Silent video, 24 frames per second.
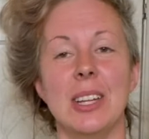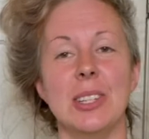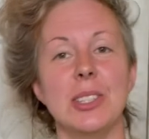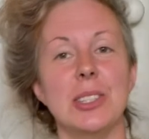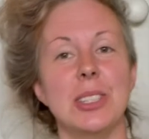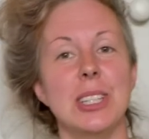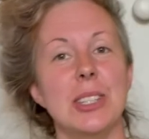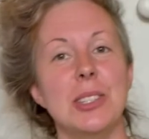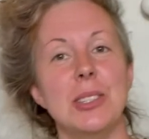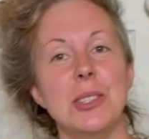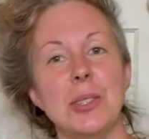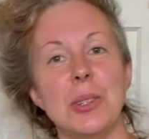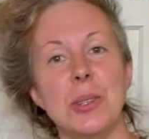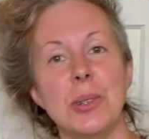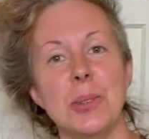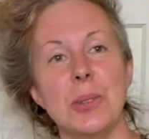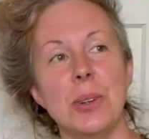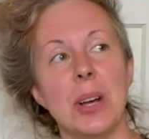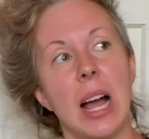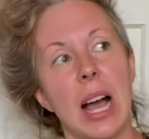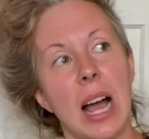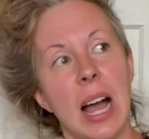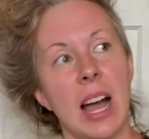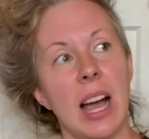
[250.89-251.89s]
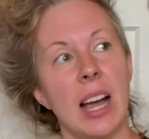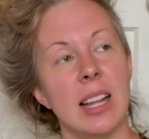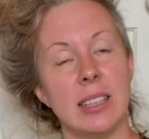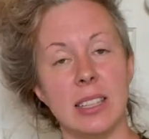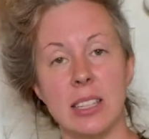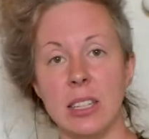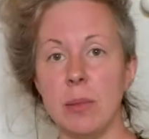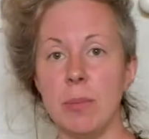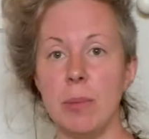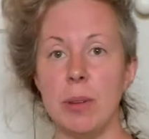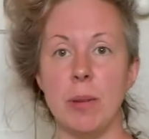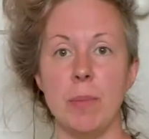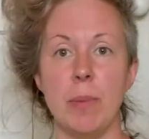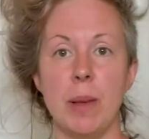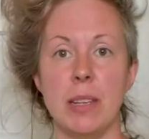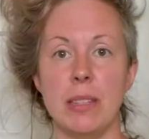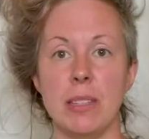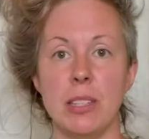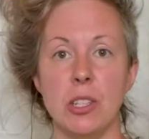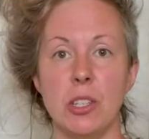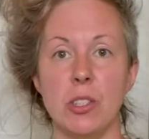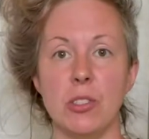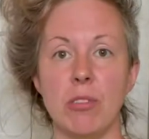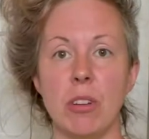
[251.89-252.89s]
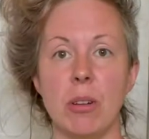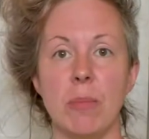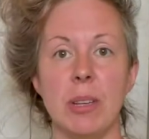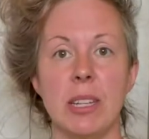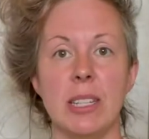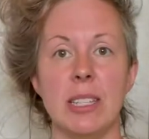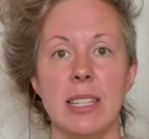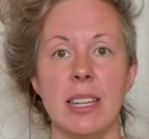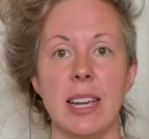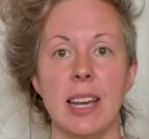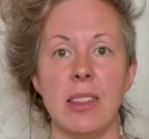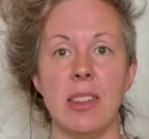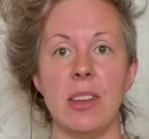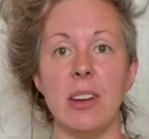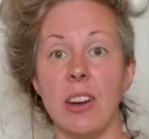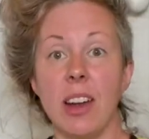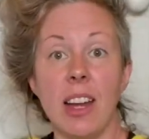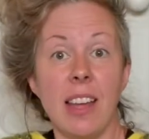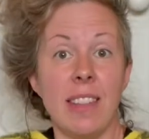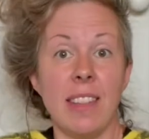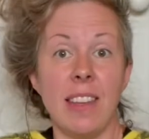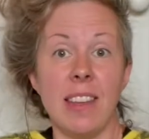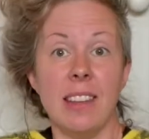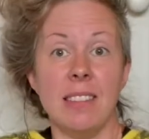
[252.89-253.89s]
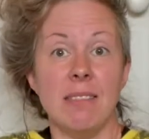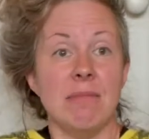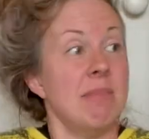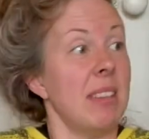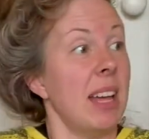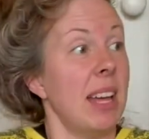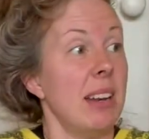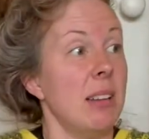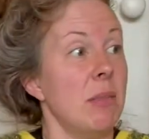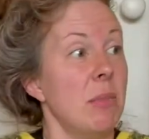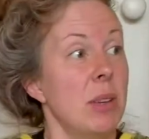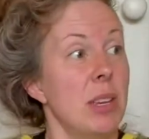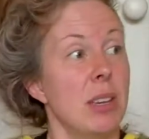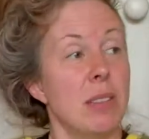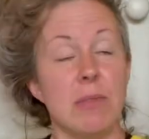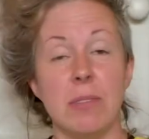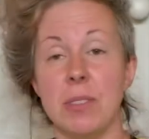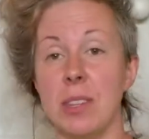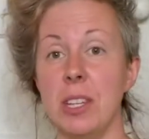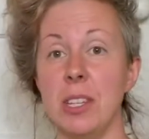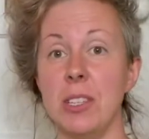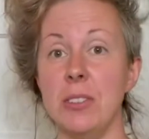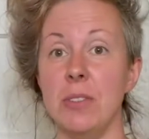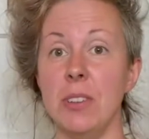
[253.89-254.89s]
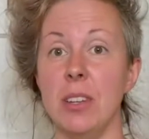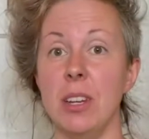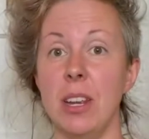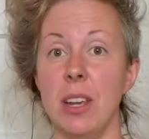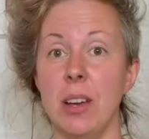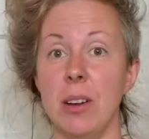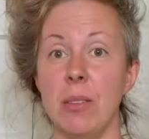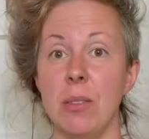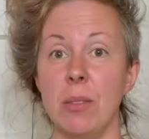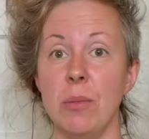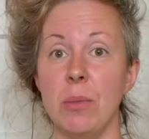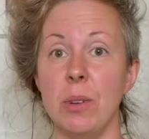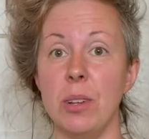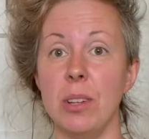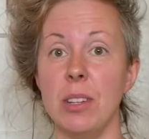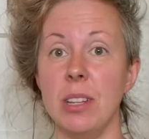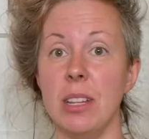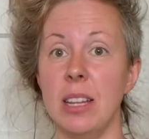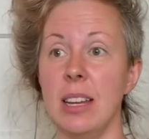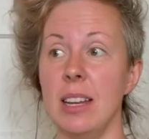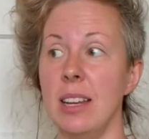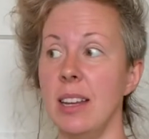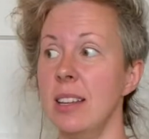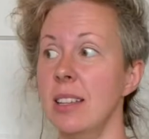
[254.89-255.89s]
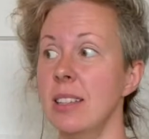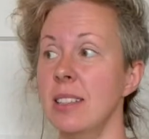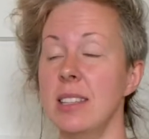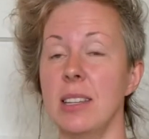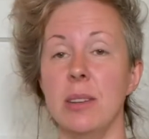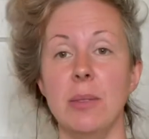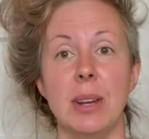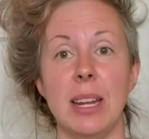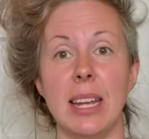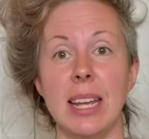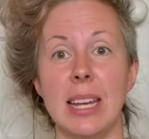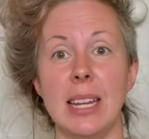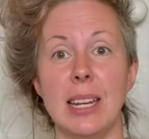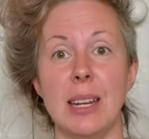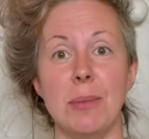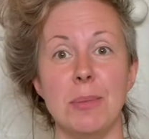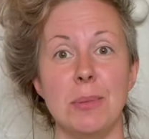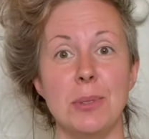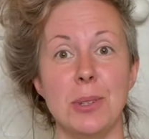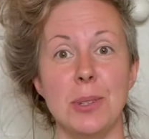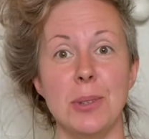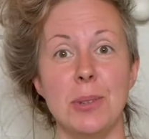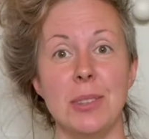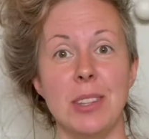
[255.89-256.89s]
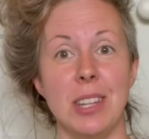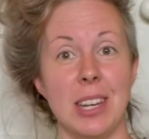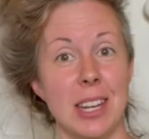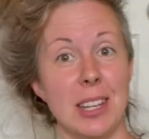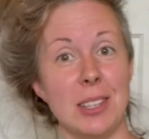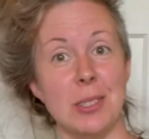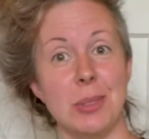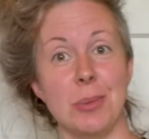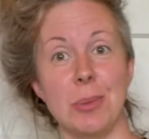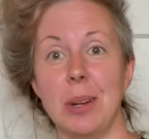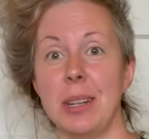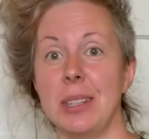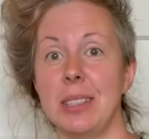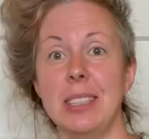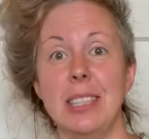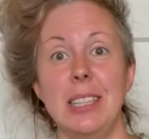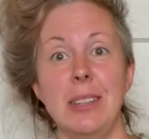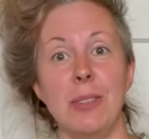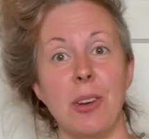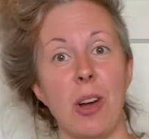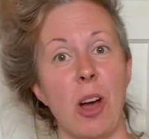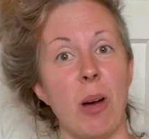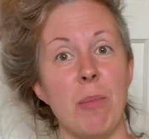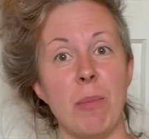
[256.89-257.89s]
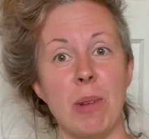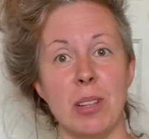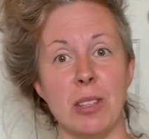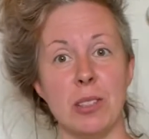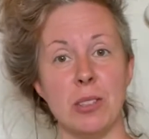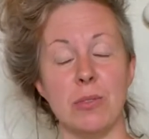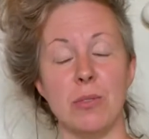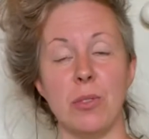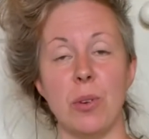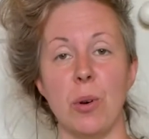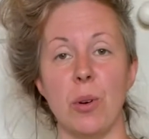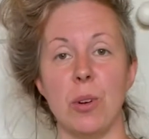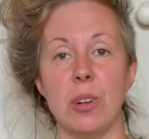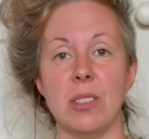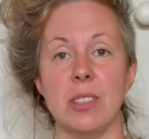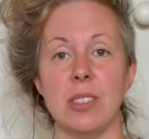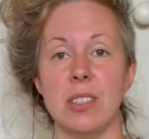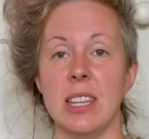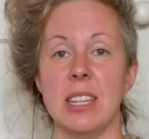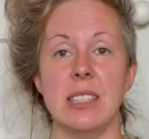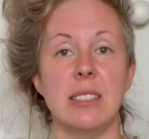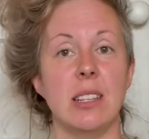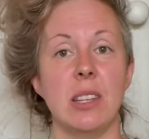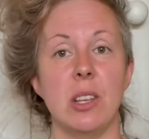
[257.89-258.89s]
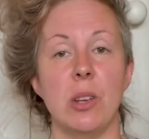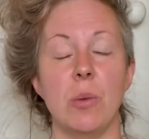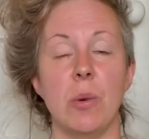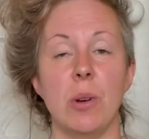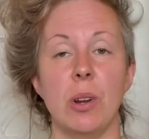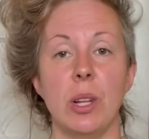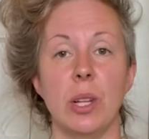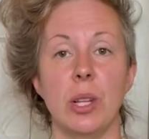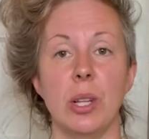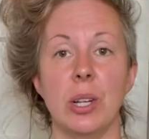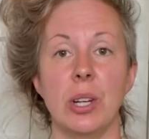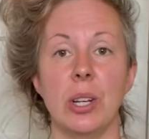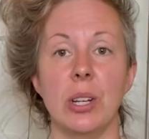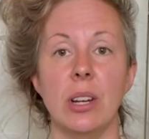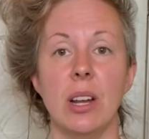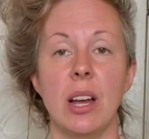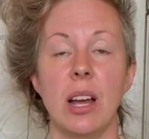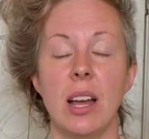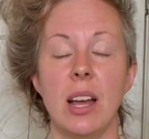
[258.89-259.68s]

So let's do a little bit of basic strumming together, and then that'll be it for this video, and we'll see what I get up to in the next one. Leave comments, of course, things that you want to learn.